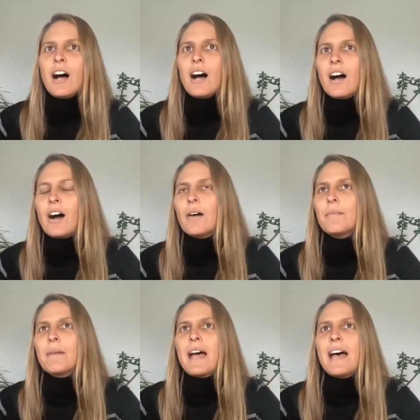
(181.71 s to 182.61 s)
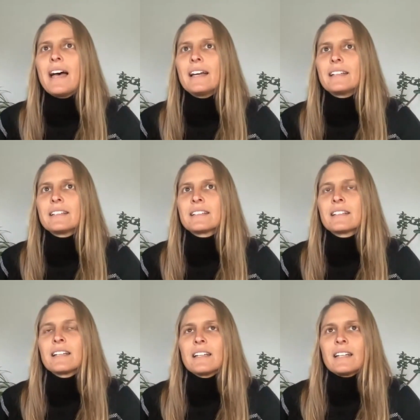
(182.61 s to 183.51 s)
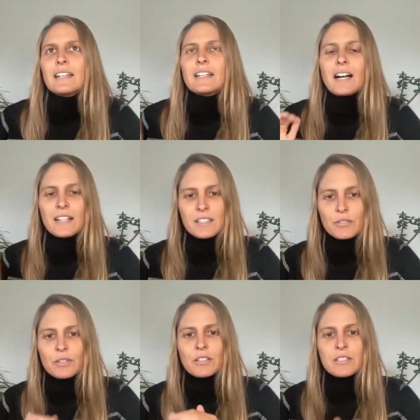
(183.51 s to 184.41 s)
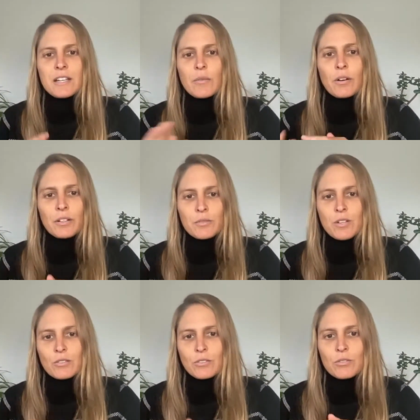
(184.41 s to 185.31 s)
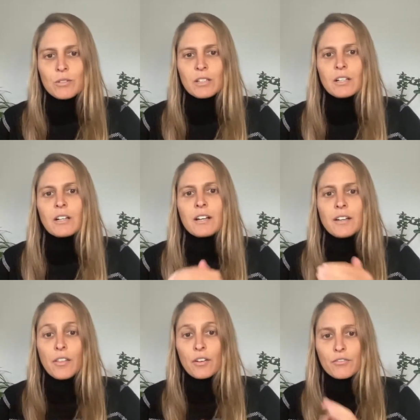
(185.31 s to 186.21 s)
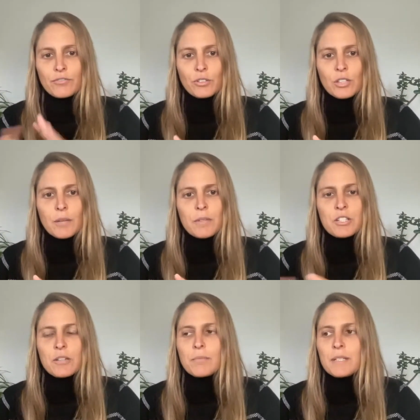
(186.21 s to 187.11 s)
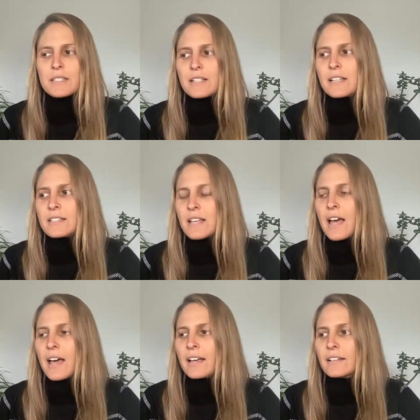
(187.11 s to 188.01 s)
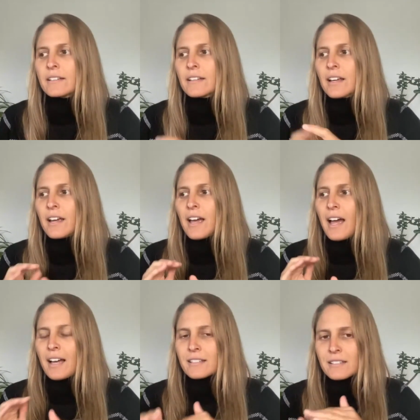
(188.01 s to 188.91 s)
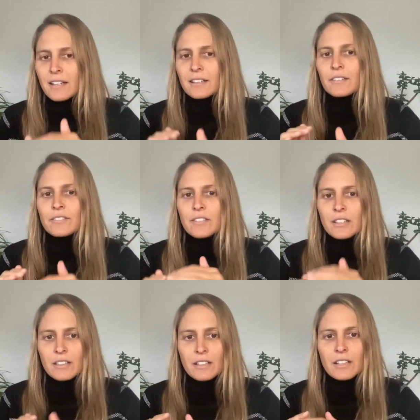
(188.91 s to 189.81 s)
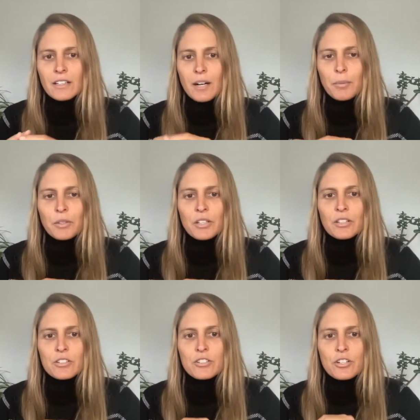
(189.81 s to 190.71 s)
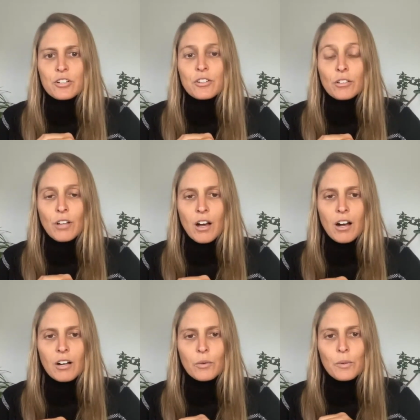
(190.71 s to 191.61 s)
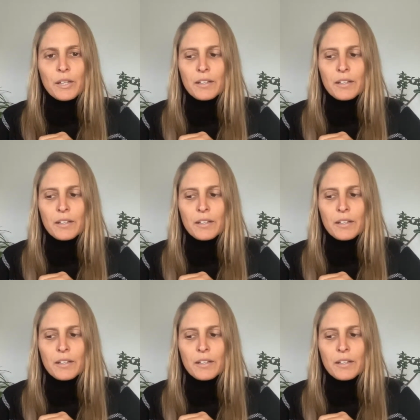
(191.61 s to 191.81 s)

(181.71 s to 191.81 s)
And he got into real estate while he was also doing another full commission business. And as kind of a couple years churned along,